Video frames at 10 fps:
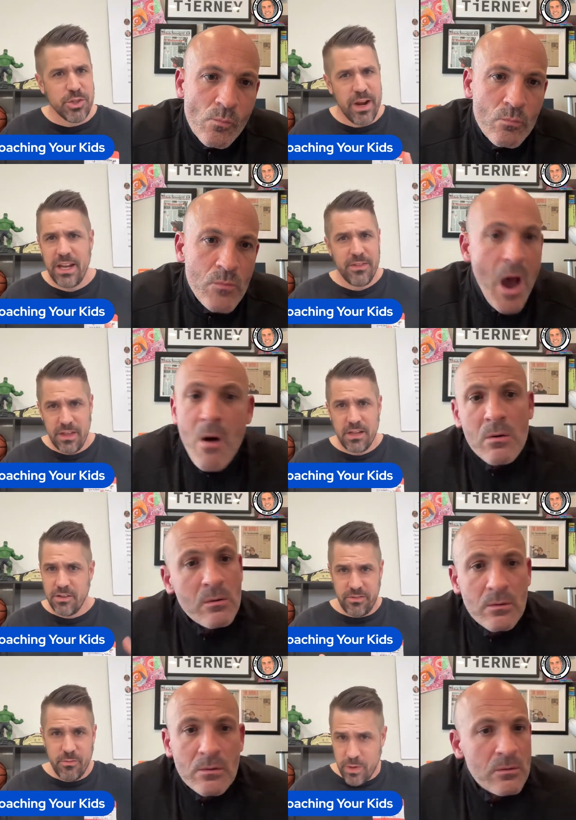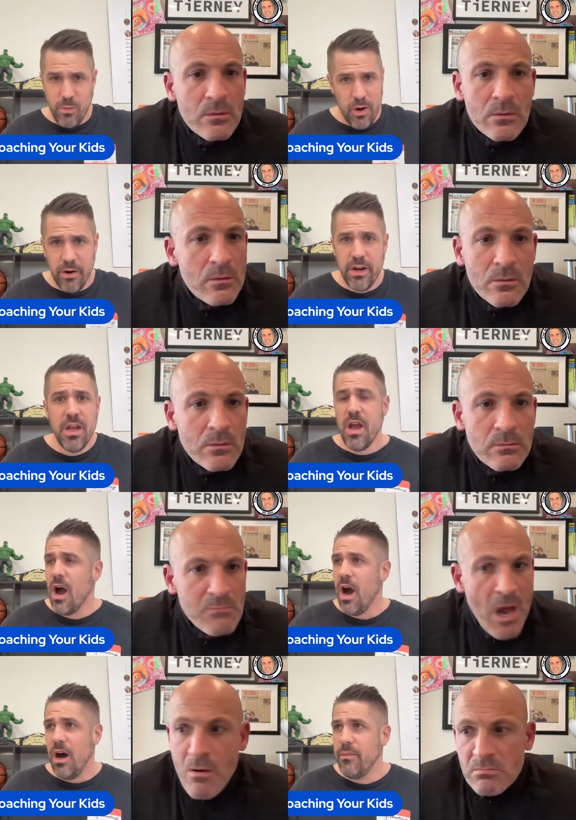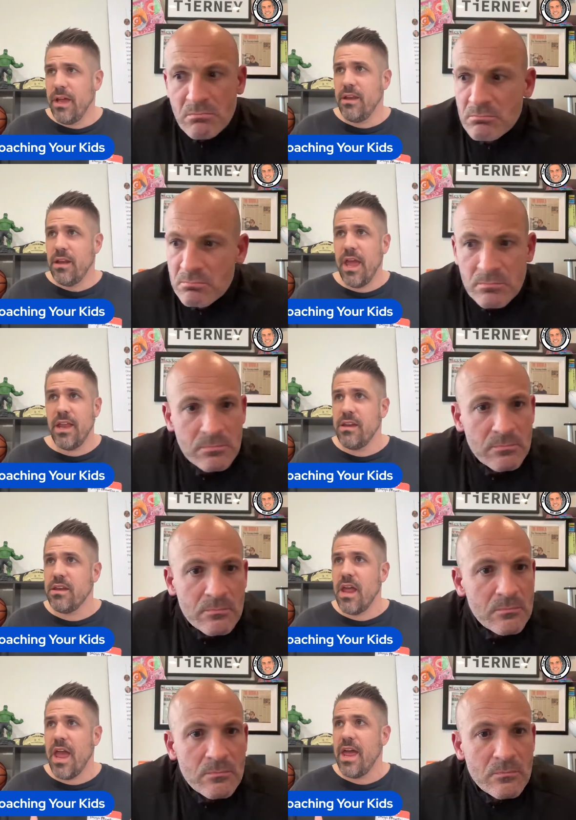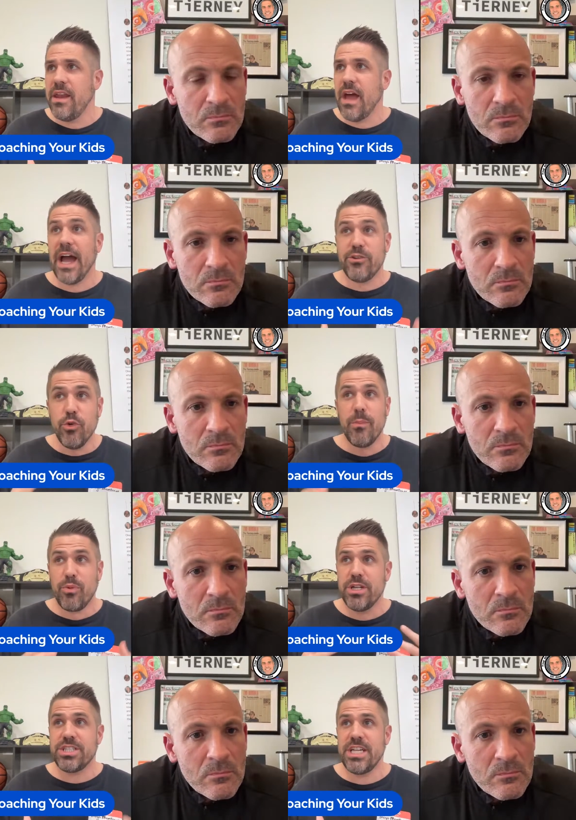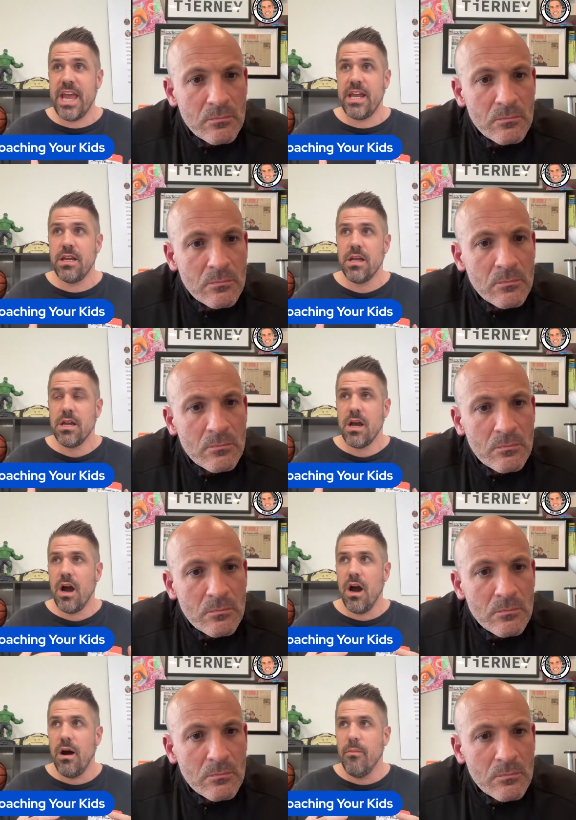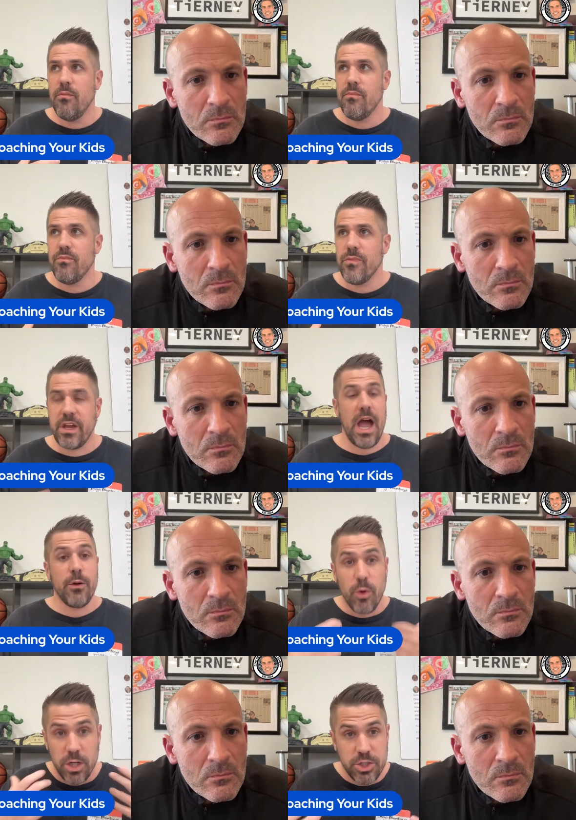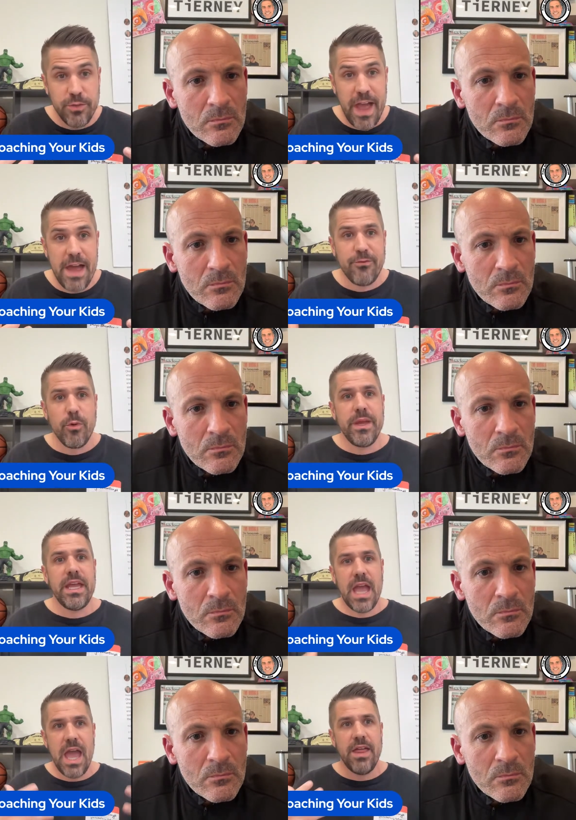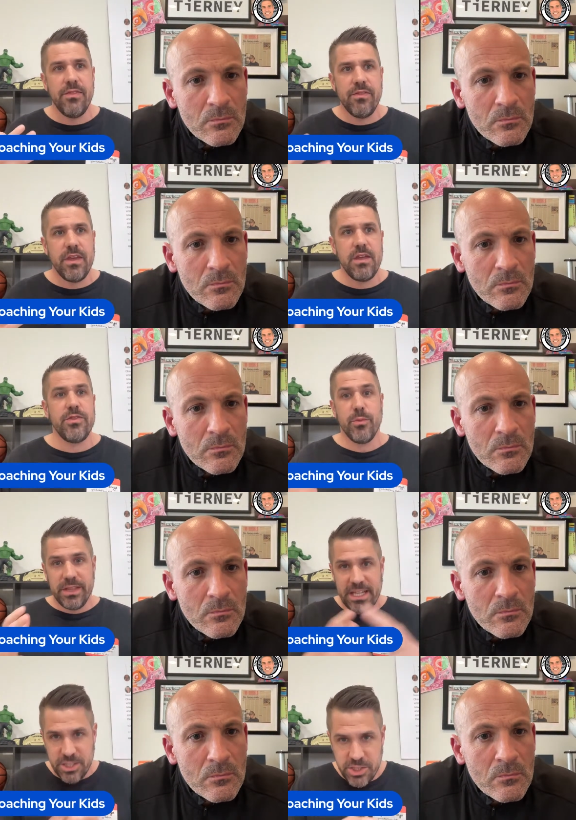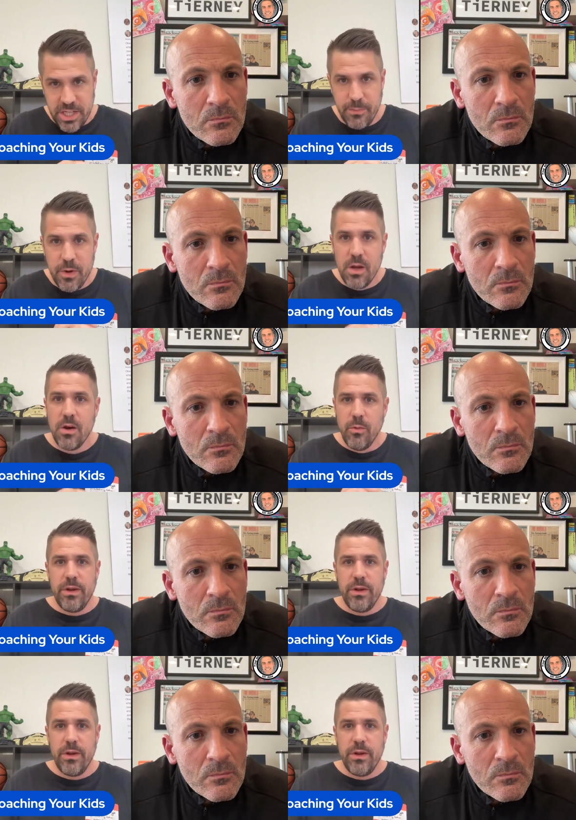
Speaker 1: or anything. No, we weren't. No. Um, and, and, and I do appreciate um, the kind words you've had for me and the the relationship we